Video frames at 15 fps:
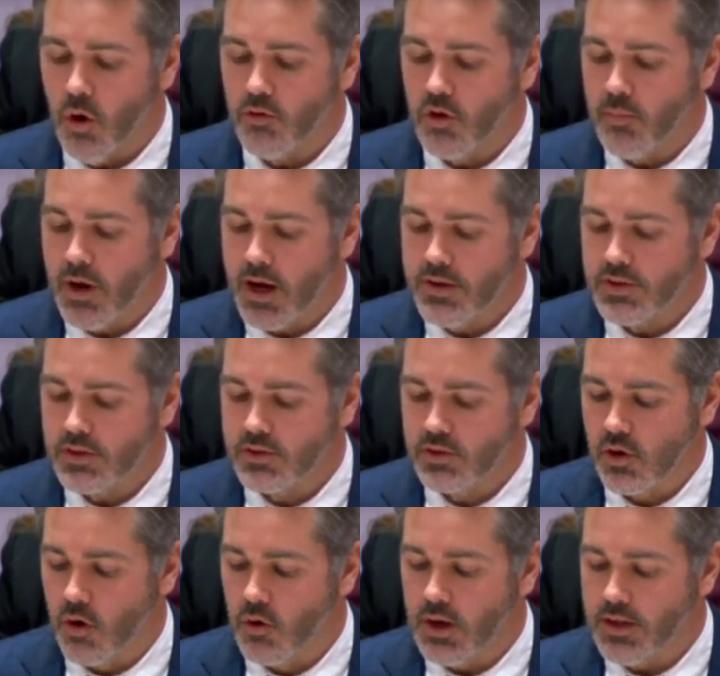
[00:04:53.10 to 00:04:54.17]
What remains is
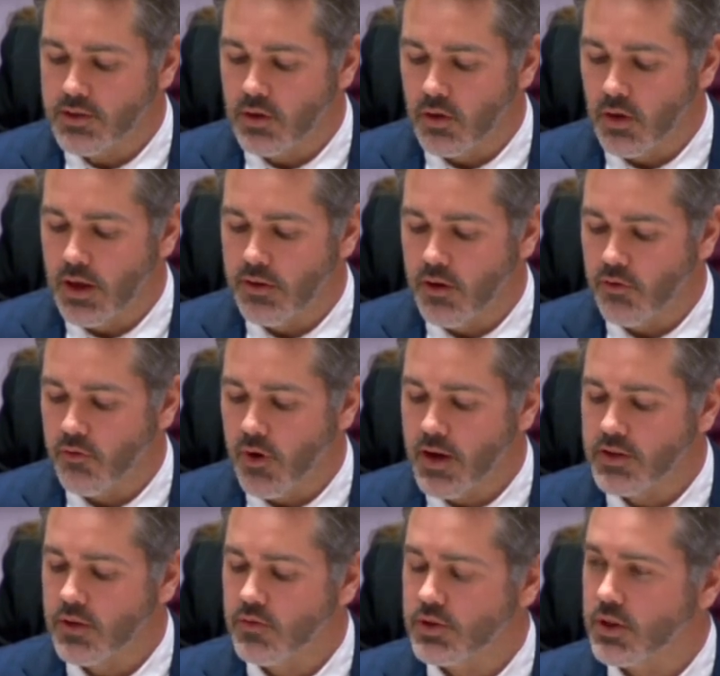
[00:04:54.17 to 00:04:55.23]
so little in the
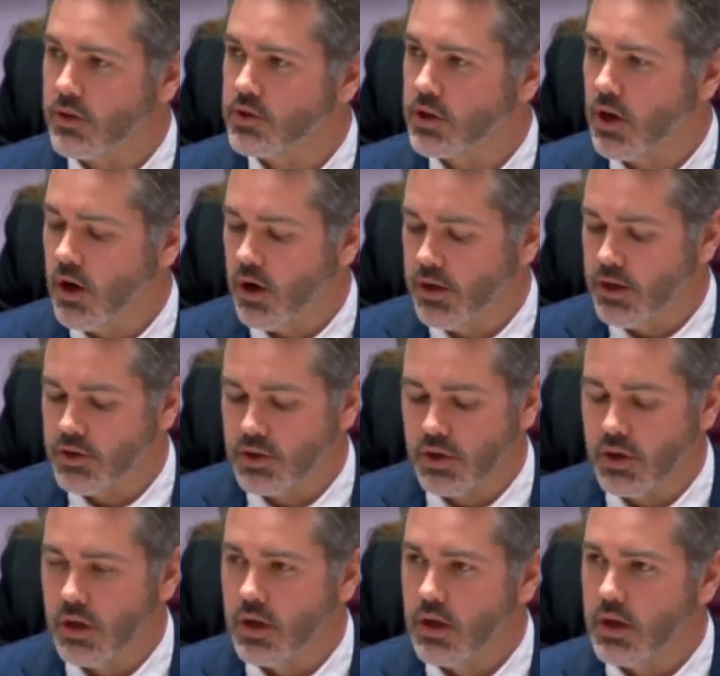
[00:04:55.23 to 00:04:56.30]
face of such
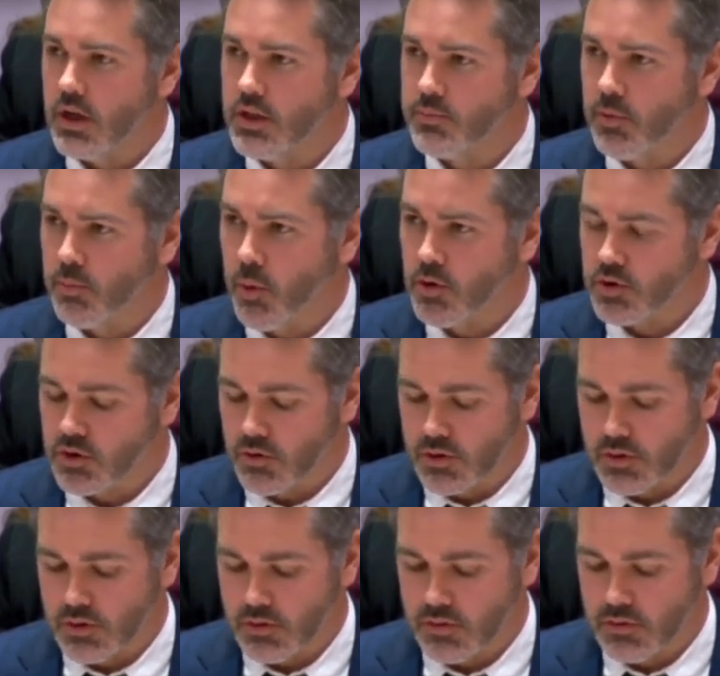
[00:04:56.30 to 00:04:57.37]
carnage is
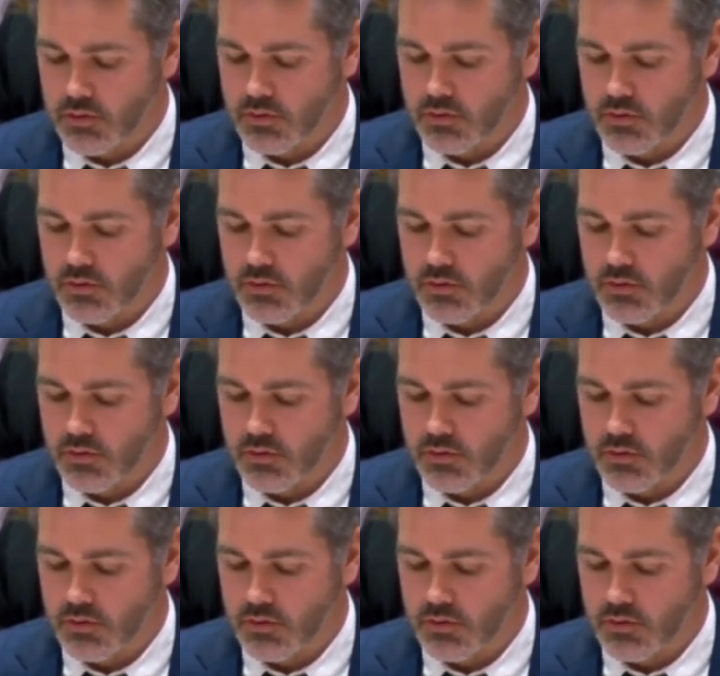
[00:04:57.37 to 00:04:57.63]
preposterous.